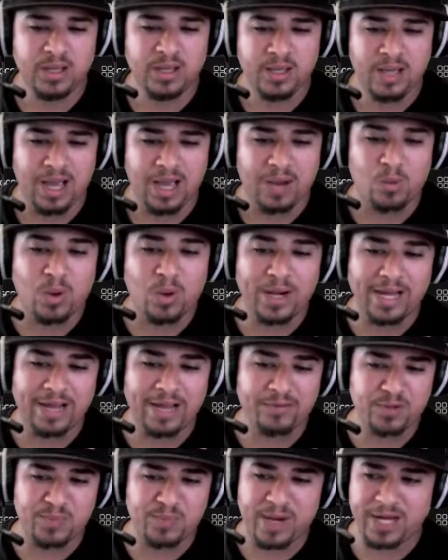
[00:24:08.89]
I want
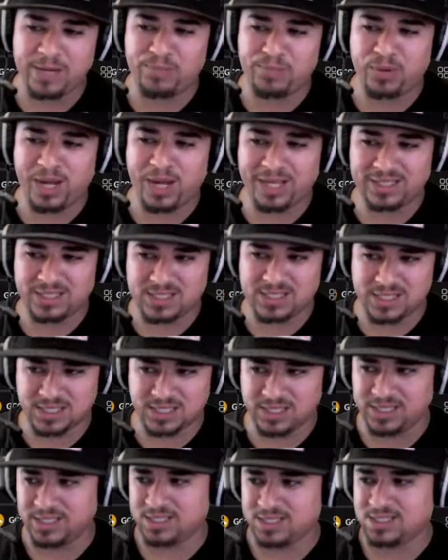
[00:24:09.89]
everybody practicing
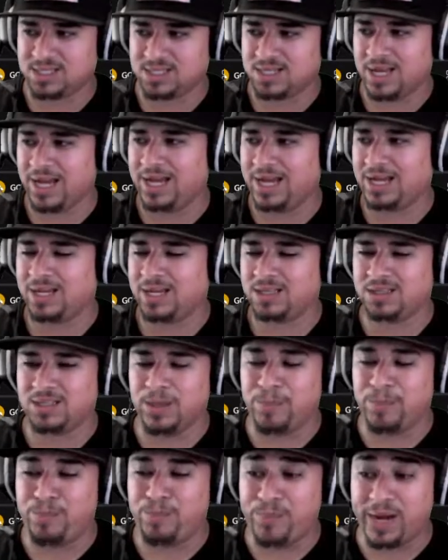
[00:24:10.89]
this. Like the
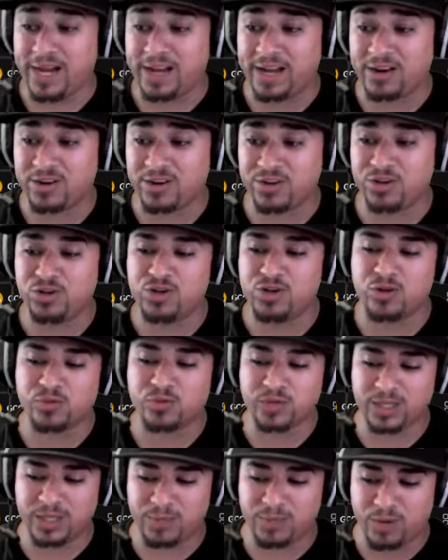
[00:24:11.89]
better you could
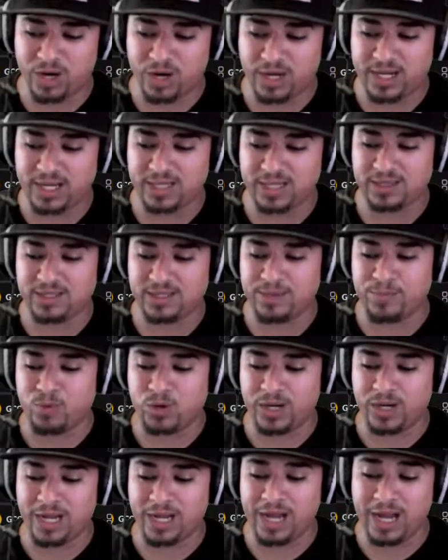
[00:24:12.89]
read the market, the
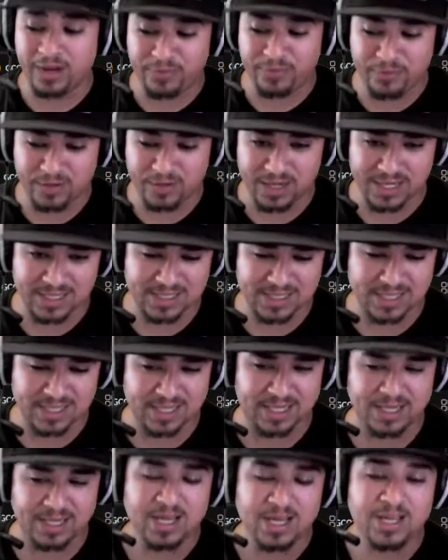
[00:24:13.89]
more
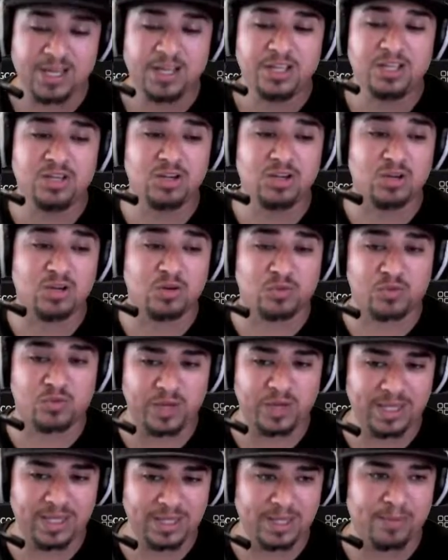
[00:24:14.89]
effortlessly you could
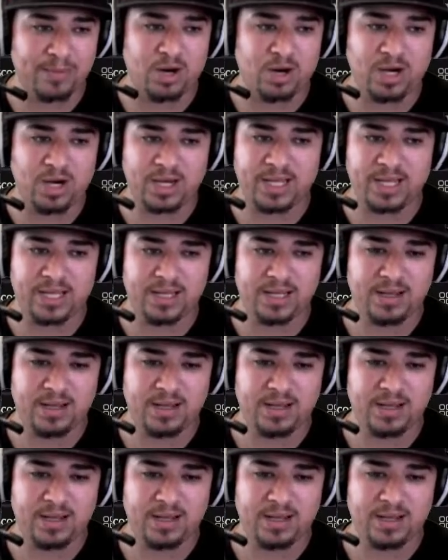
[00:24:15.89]
read the market.